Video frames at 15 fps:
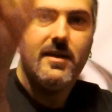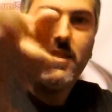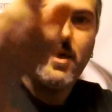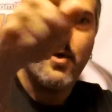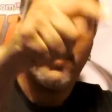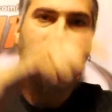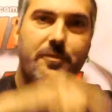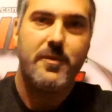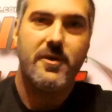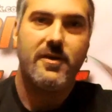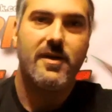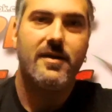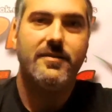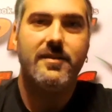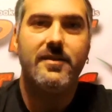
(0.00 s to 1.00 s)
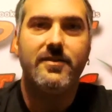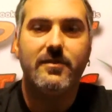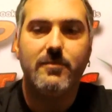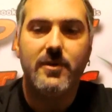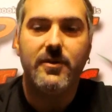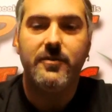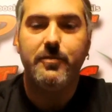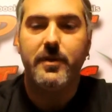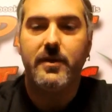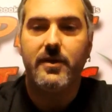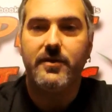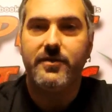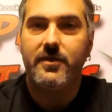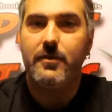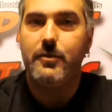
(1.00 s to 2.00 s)
Hello, welcome to Spirit Cocktails. I'm your host
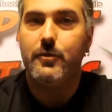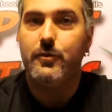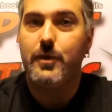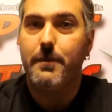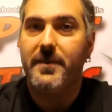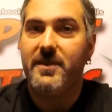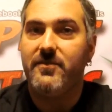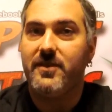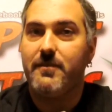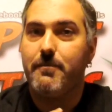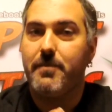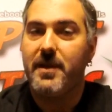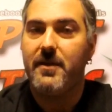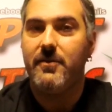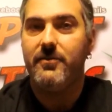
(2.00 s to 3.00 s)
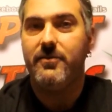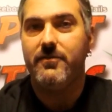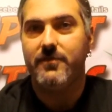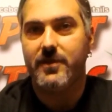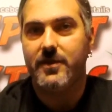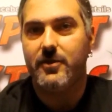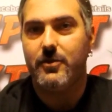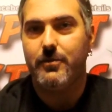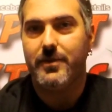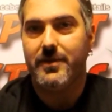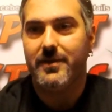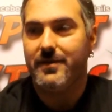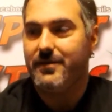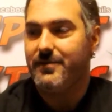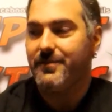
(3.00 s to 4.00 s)
Pierre. Today we're doing a bit of a comparison video
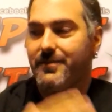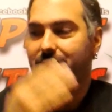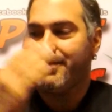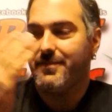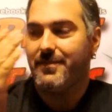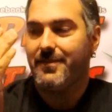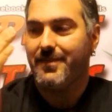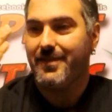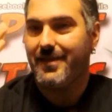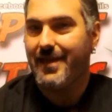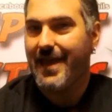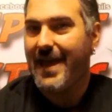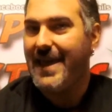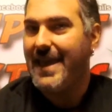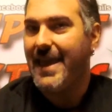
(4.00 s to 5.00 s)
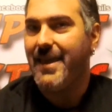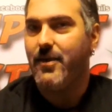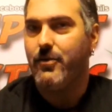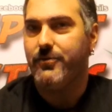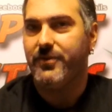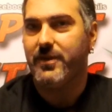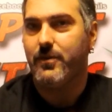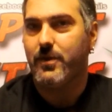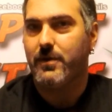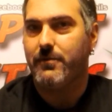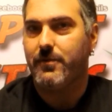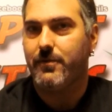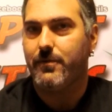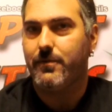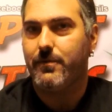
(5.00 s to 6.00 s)
because I hate Jose
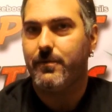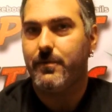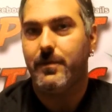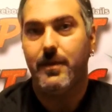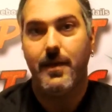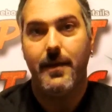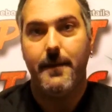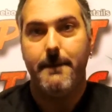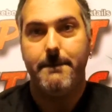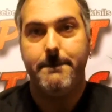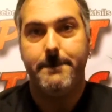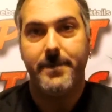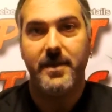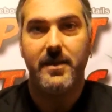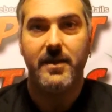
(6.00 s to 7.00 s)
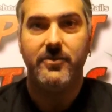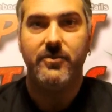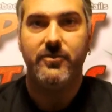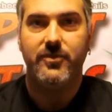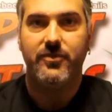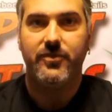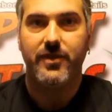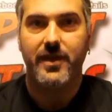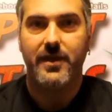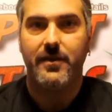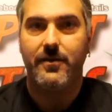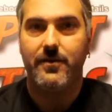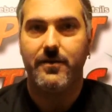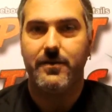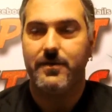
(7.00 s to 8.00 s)
Cuervo, but I like
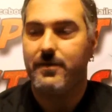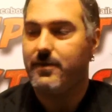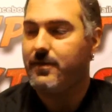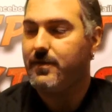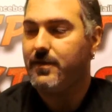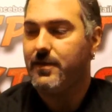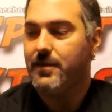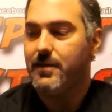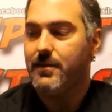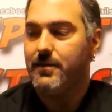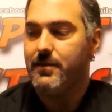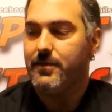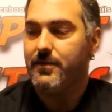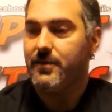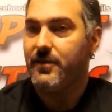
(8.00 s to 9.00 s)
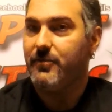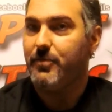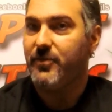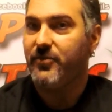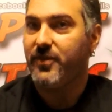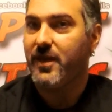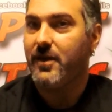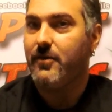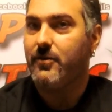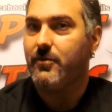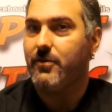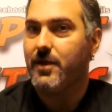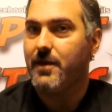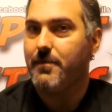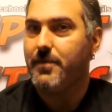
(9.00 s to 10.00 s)
Traditional. Especial
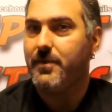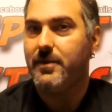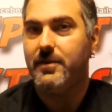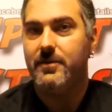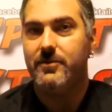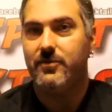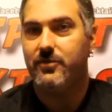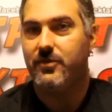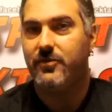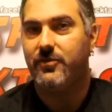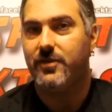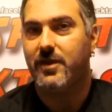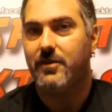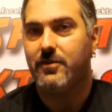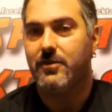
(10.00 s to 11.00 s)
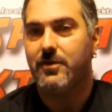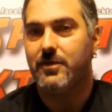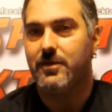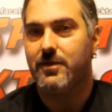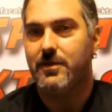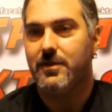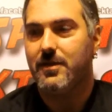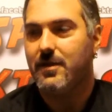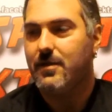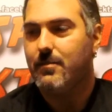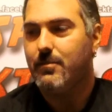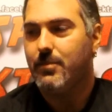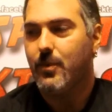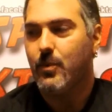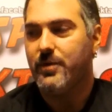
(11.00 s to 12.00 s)
crap, Traditional good.
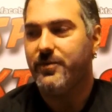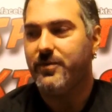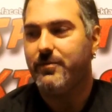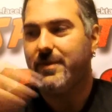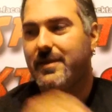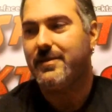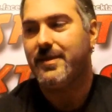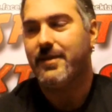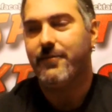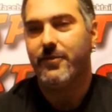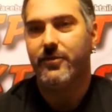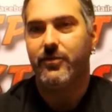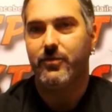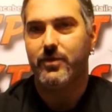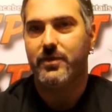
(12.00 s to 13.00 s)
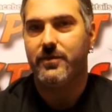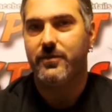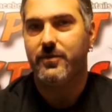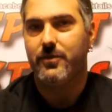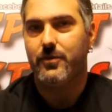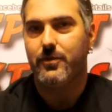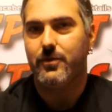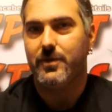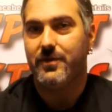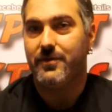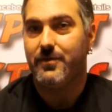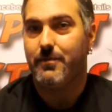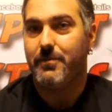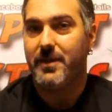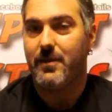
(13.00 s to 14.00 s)
But what's the main difference between the two
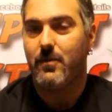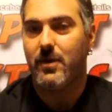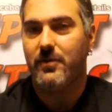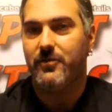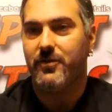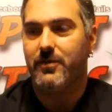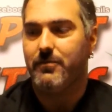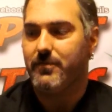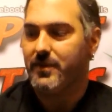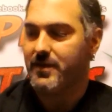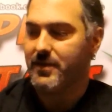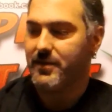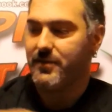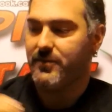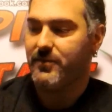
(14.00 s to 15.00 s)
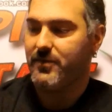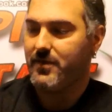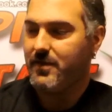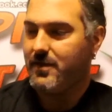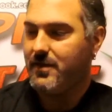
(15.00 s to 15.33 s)
is the big question, because